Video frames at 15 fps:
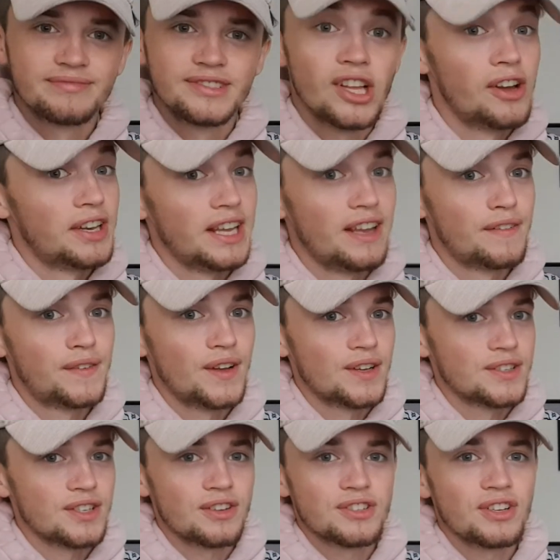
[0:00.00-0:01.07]
Go to here
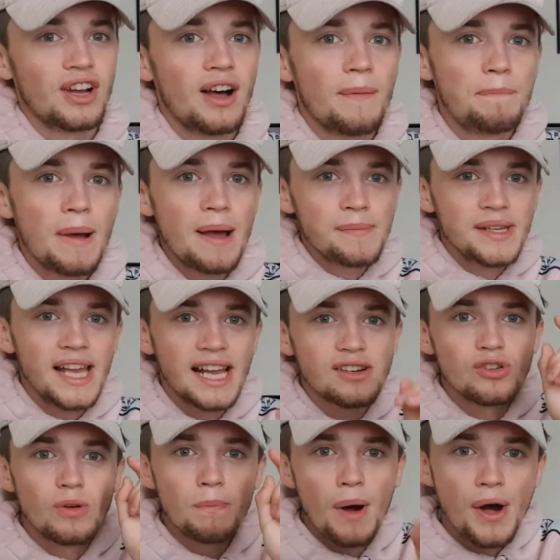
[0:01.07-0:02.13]
first. Aubameyang
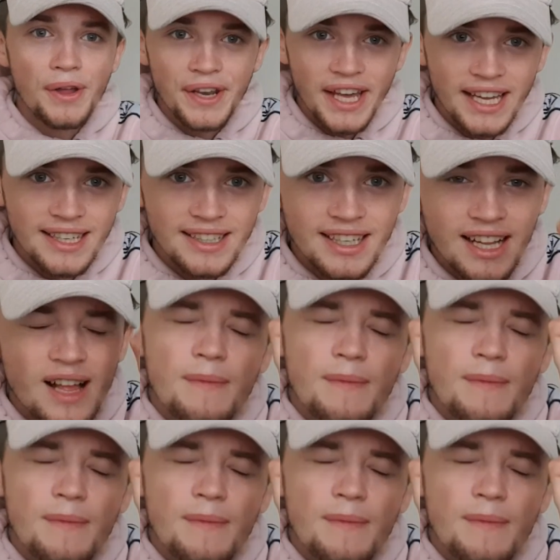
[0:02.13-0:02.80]
or Mane?